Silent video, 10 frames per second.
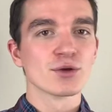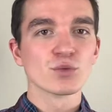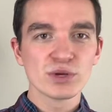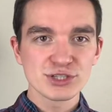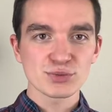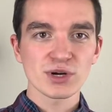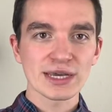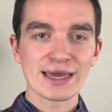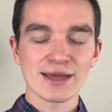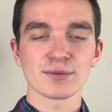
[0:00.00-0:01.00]
We just want to
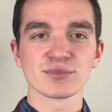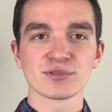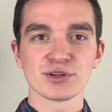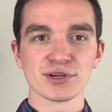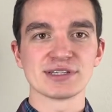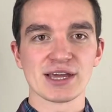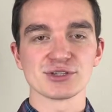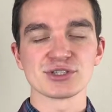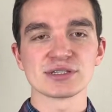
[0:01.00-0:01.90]
get their attention.